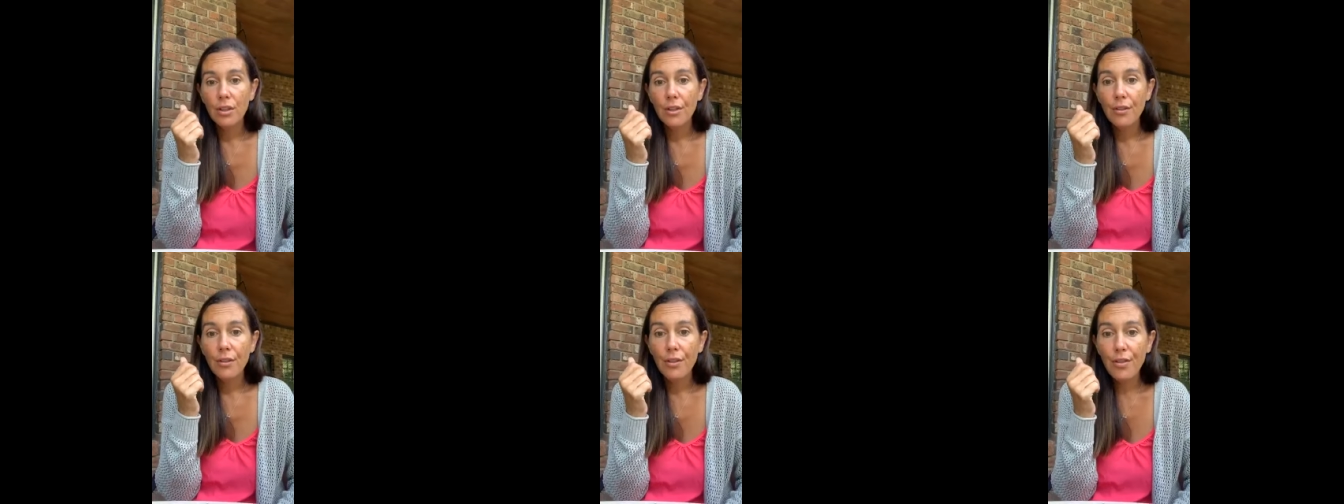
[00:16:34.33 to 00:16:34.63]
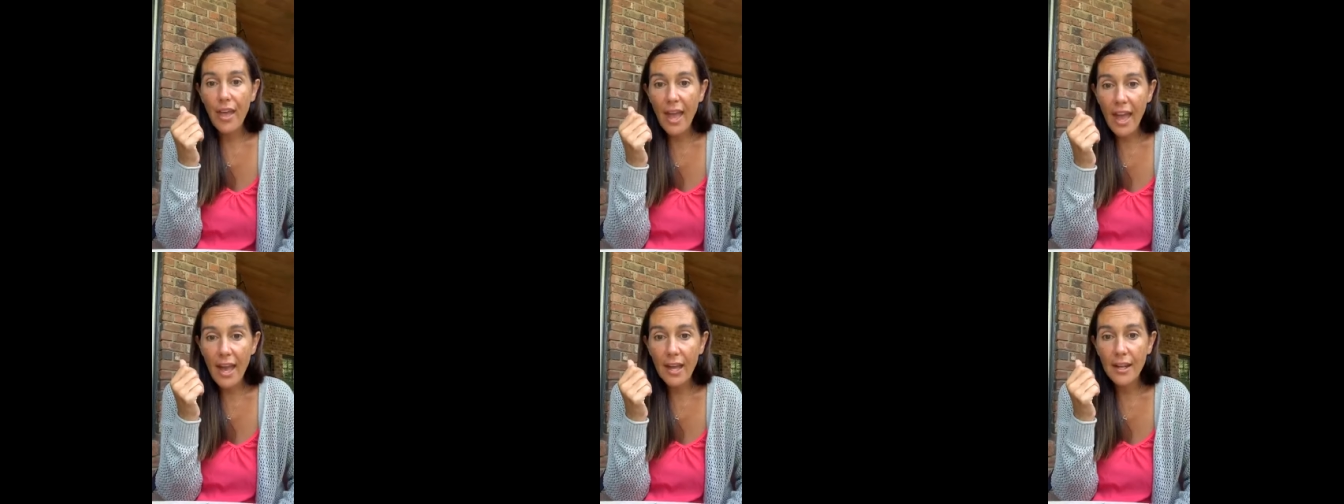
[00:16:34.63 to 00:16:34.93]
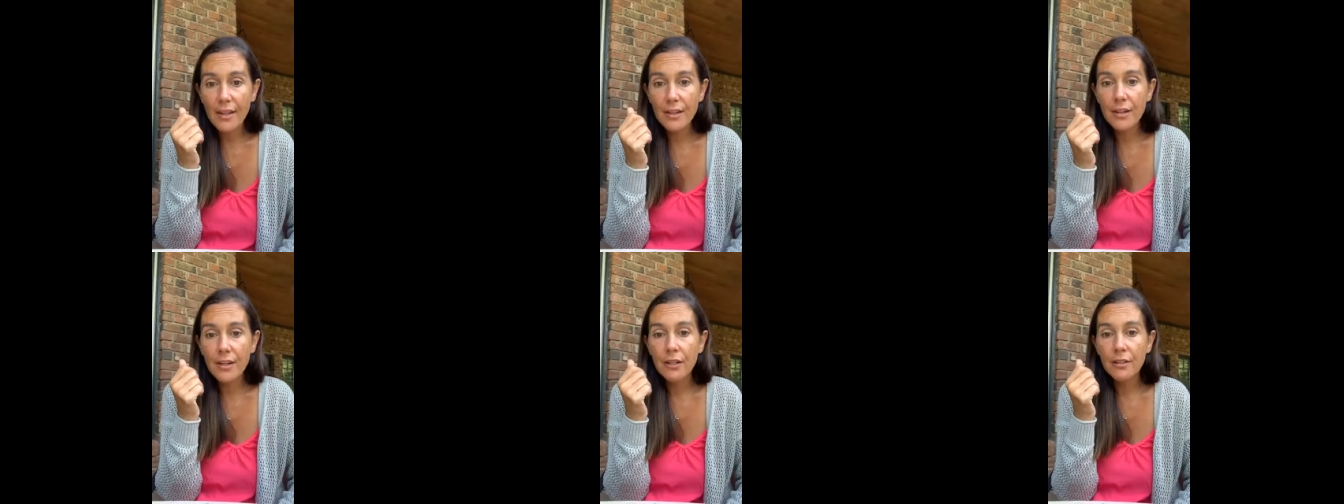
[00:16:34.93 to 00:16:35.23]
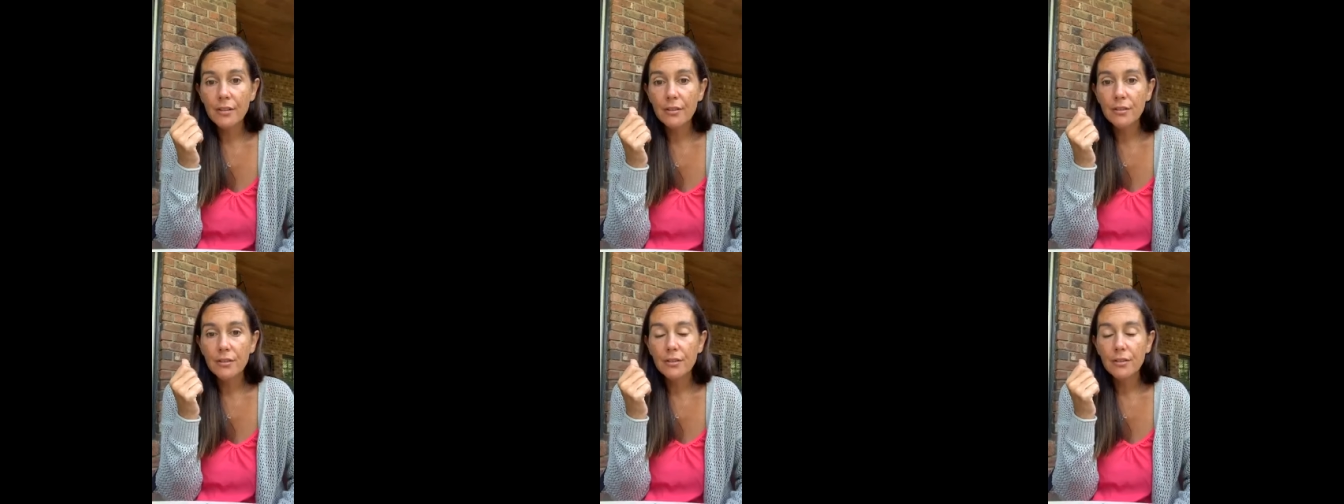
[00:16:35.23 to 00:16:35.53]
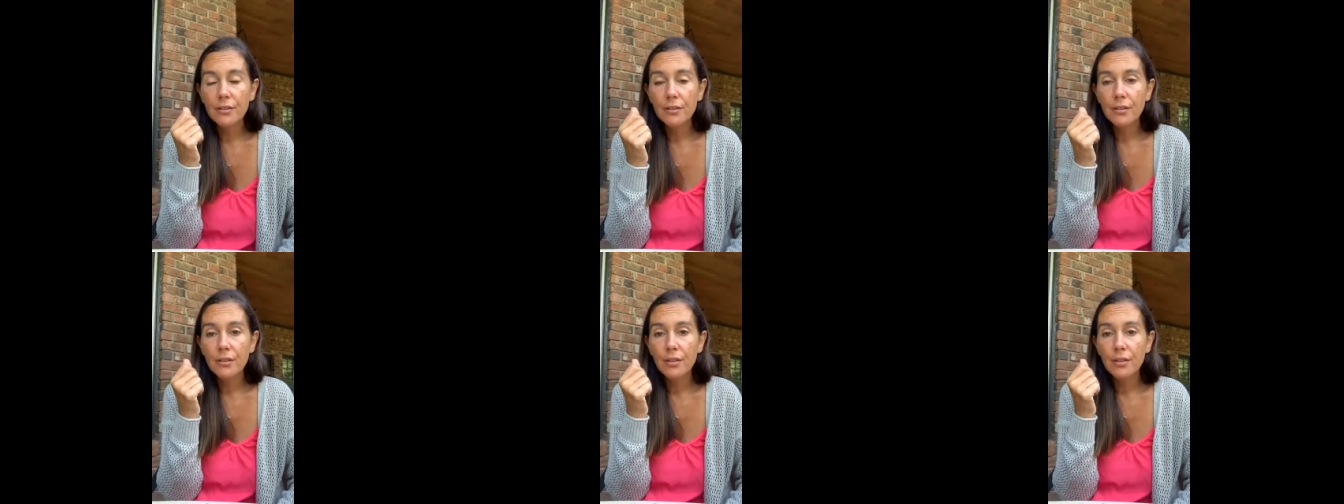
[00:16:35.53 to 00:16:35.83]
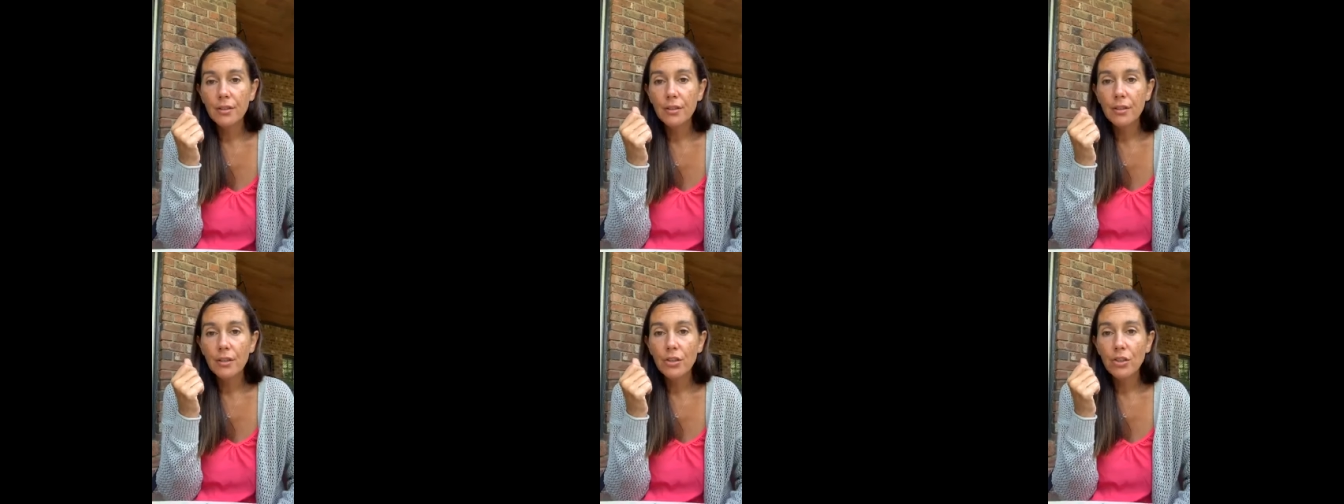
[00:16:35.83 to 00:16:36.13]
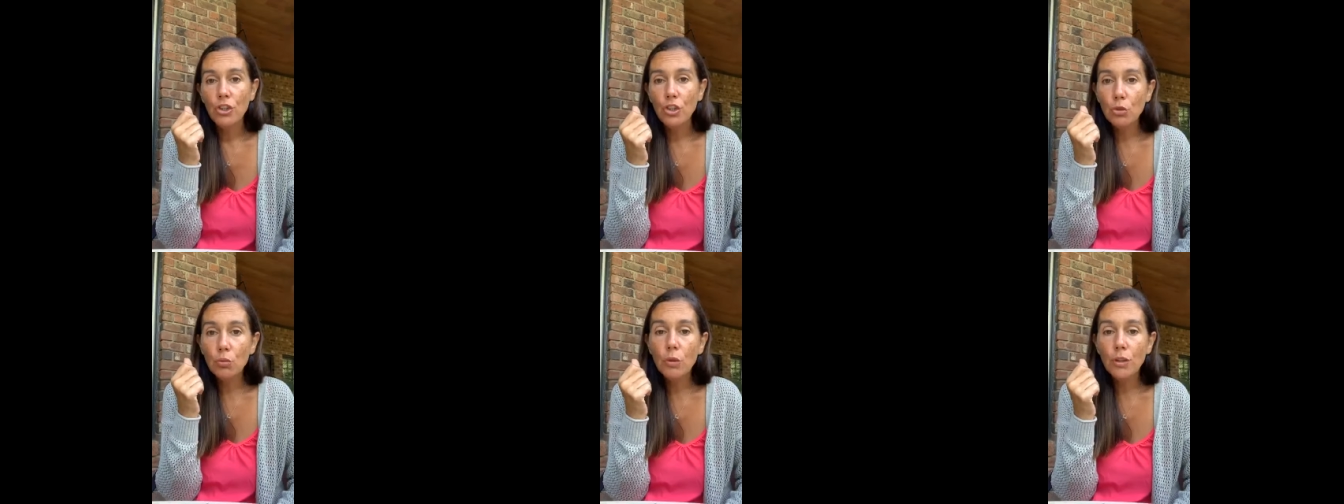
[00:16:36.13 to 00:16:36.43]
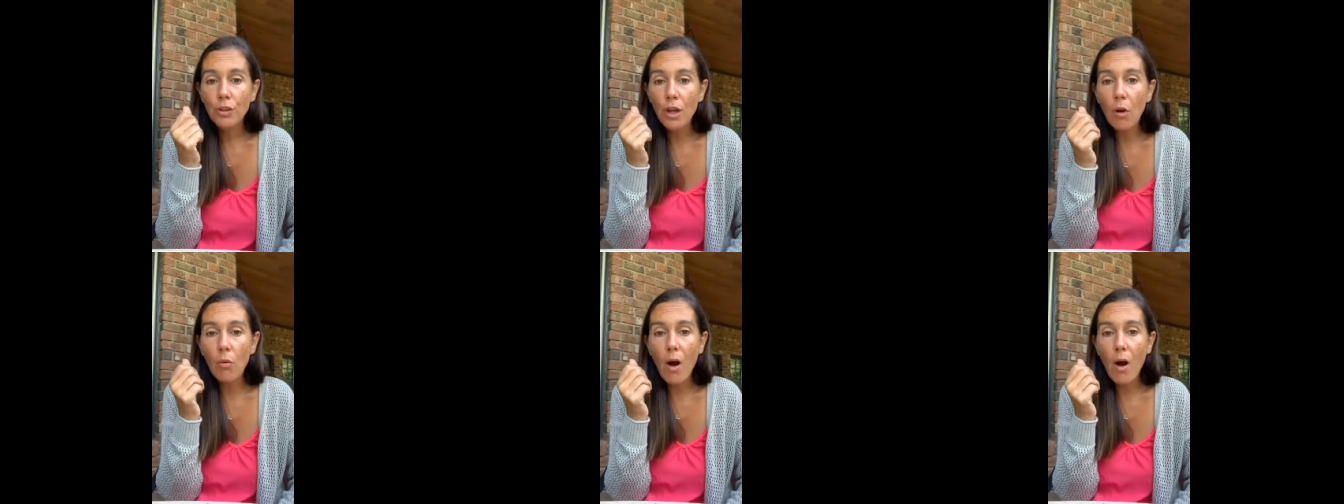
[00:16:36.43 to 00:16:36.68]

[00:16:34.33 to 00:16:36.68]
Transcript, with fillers: then you will know